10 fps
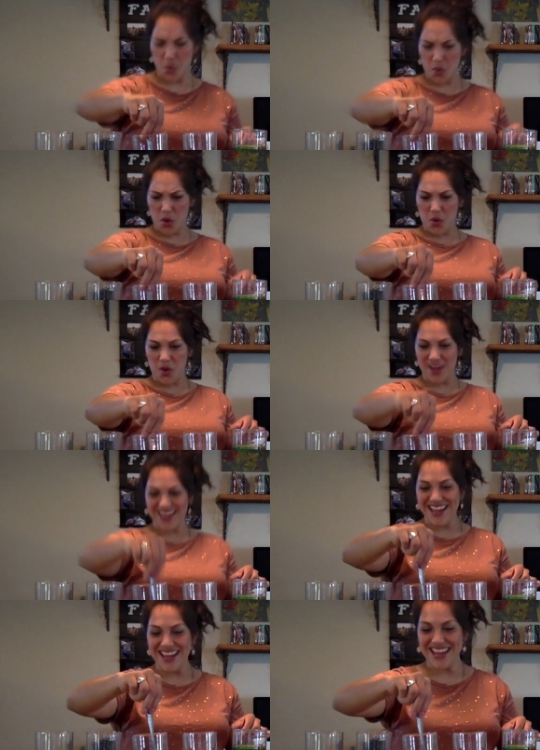Woo!
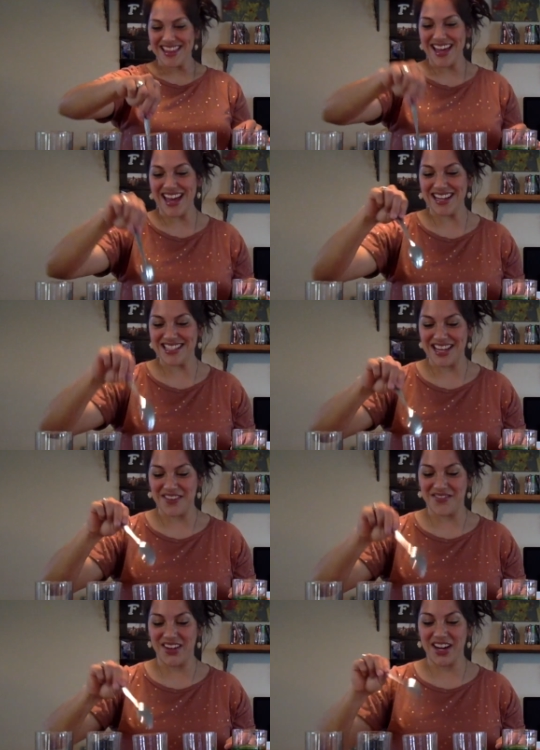That is
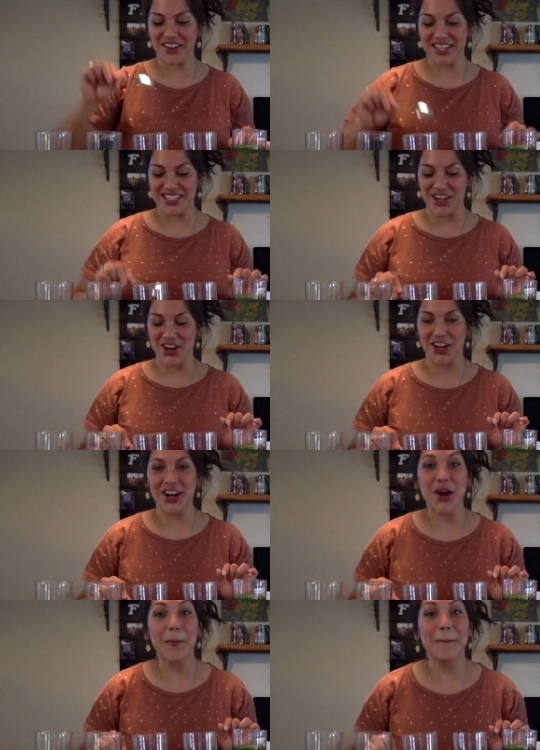a very dark
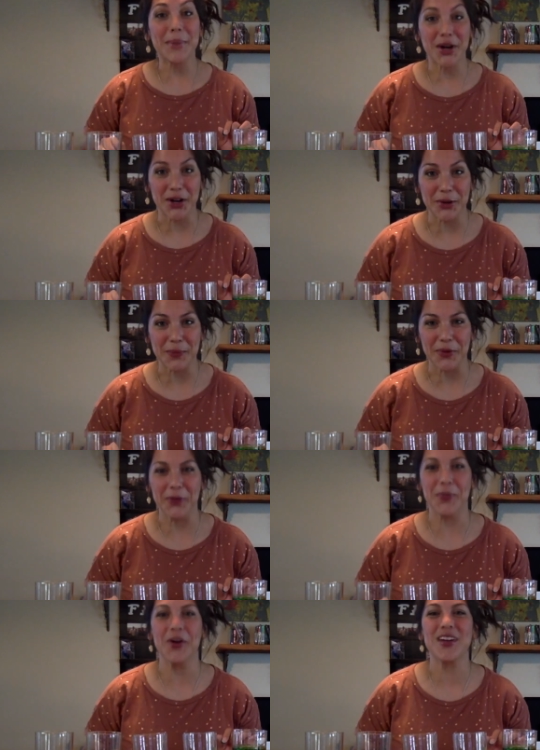
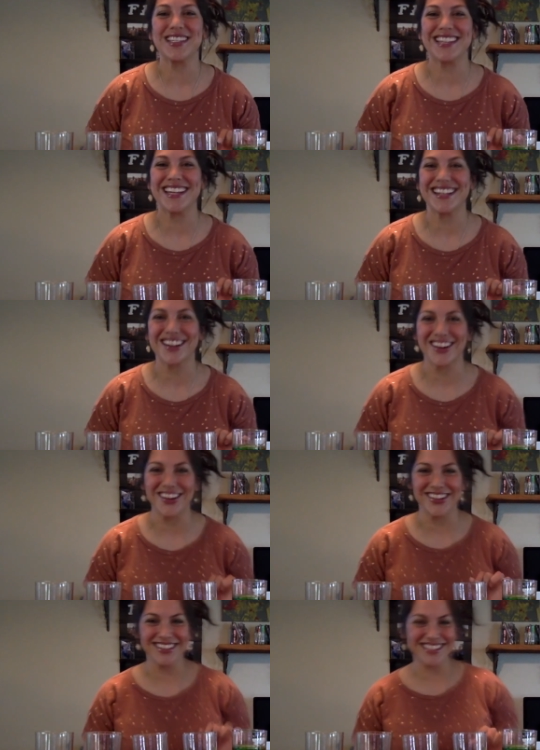purple, boys and
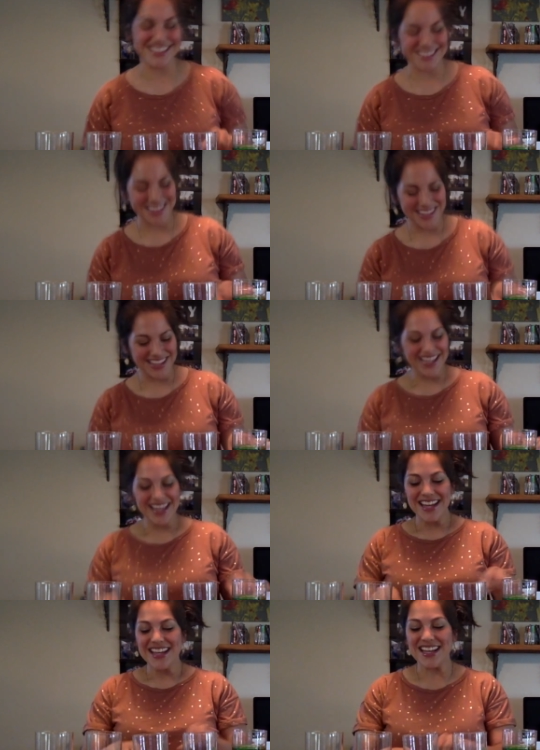girls.
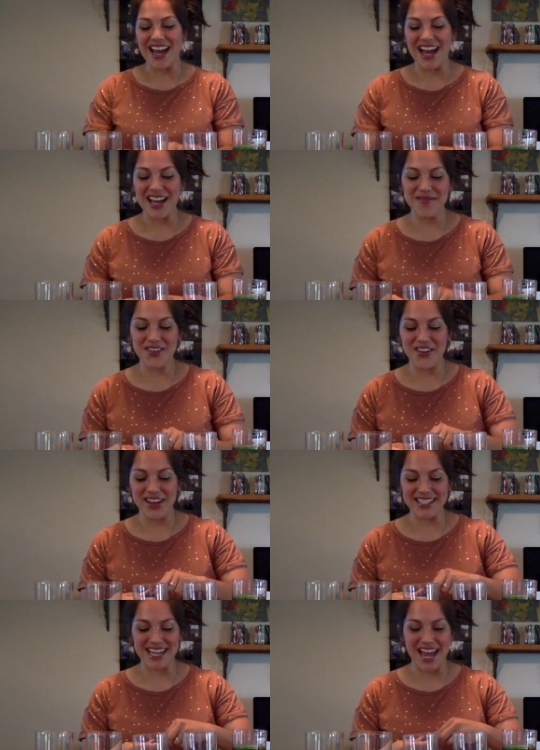Now I'm
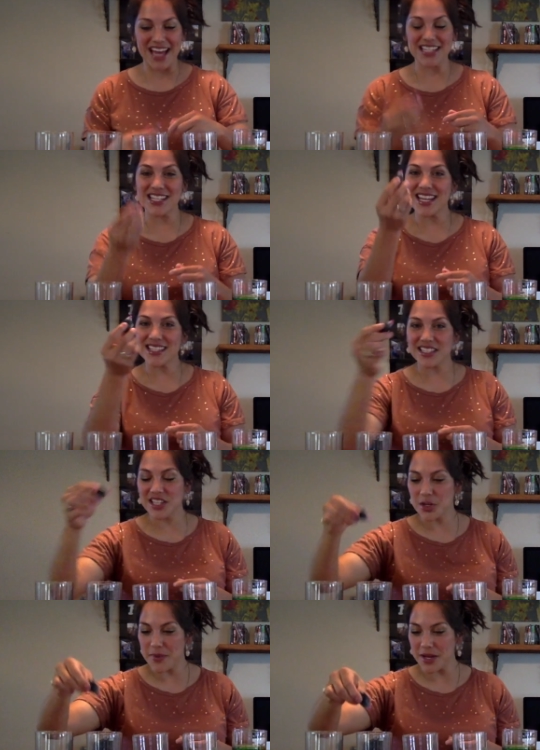going to add just a
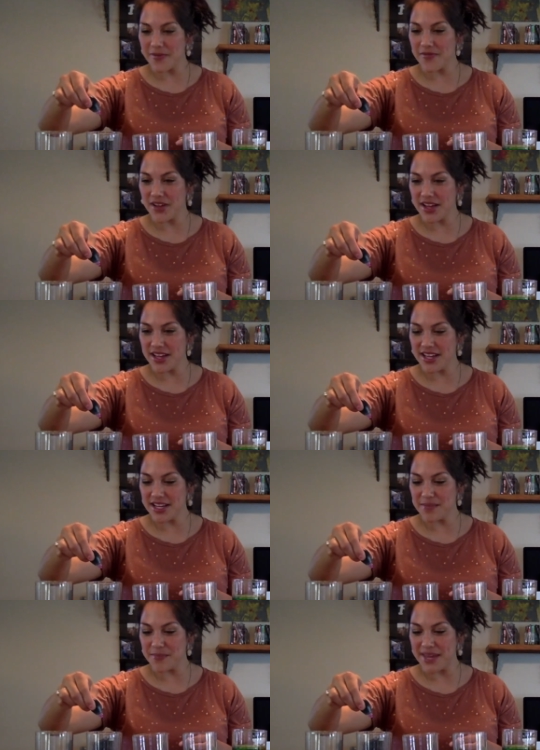little bit of
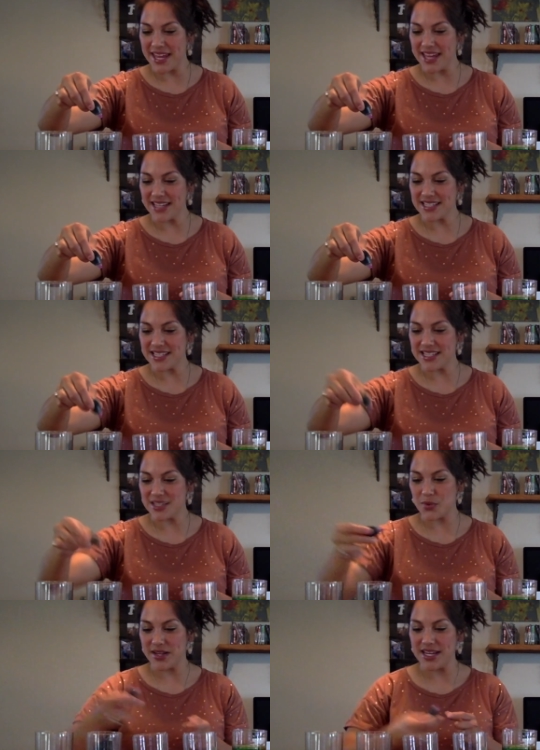fun pink to
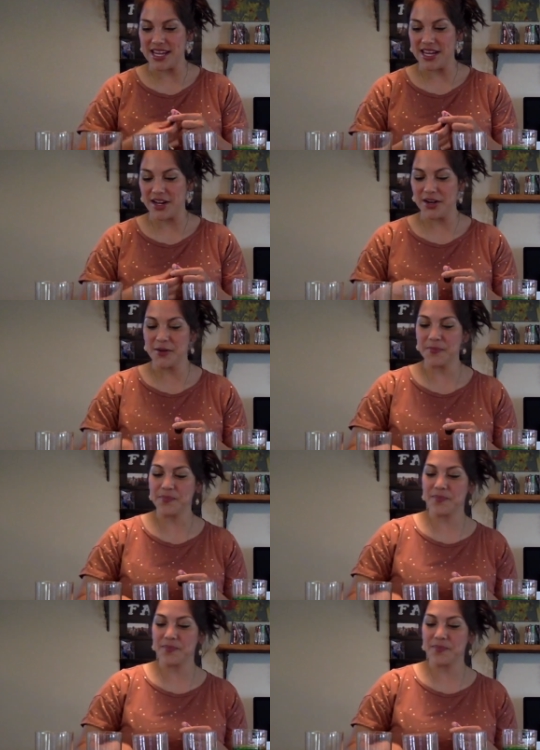this one here.